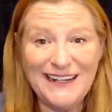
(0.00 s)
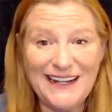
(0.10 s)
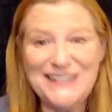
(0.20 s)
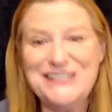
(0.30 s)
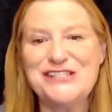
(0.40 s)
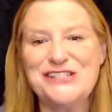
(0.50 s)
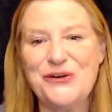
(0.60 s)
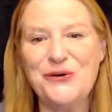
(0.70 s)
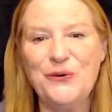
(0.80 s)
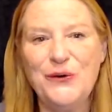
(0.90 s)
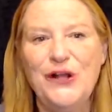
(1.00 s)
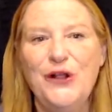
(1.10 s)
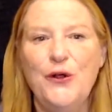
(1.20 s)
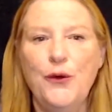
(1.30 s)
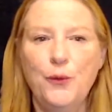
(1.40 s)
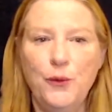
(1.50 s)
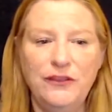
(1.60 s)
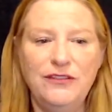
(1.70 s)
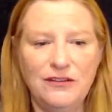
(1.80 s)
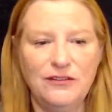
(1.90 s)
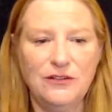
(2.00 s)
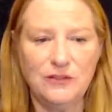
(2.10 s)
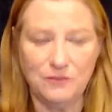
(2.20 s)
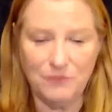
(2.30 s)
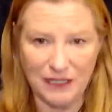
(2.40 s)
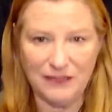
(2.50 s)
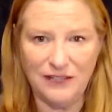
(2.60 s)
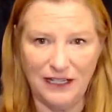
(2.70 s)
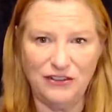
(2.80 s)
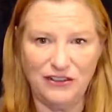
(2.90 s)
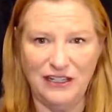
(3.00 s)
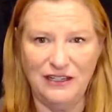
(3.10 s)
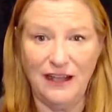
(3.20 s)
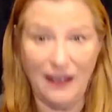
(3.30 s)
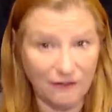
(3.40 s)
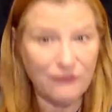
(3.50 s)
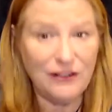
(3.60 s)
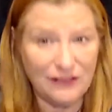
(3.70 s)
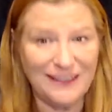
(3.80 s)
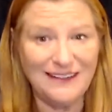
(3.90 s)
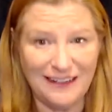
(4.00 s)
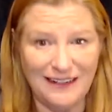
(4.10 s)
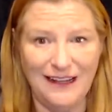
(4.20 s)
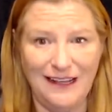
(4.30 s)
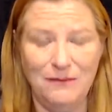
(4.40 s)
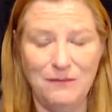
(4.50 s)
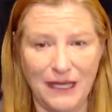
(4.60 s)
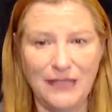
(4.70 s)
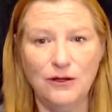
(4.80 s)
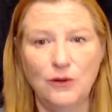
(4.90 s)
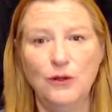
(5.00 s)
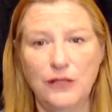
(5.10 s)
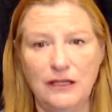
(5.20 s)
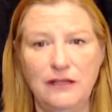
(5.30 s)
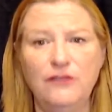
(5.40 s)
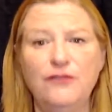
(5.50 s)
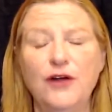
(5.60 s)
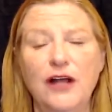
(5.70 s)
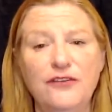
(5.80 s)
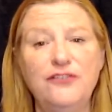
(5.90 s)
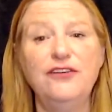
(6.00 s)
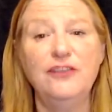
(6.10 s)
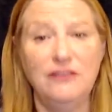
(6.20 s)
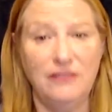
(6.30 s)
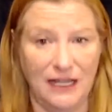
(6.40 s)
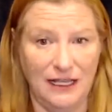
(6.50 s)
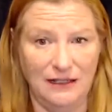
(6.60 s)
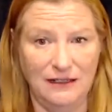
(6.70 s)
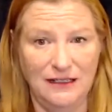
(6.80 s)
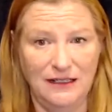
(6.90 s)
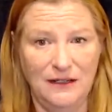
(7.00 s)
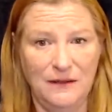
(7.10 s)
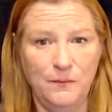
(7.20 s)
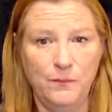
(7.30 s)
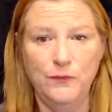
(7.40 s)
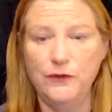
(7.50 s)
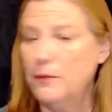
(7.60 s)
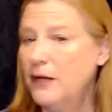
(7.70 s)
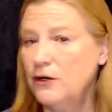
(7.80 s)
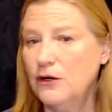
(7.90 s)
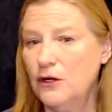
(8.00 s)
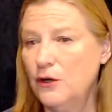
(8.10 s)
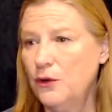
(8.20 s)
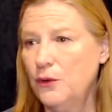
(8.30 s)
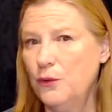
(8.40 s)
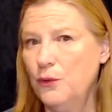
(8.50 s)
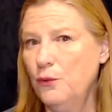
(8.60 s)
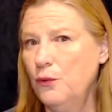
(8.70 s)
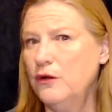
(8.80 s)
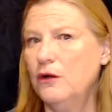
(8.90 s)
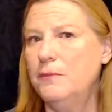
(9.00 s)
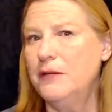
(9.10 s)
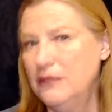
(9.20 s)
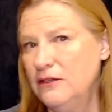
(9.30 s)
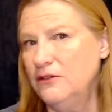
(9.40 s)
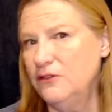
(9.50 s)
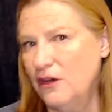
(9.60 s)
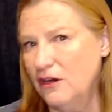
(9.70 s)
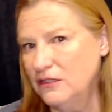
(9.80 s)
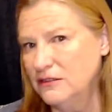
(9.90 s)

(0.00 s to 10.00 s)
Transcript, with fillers: And so with this meditation every Sunday night, my goal is for us to unite no matter what our opinions are.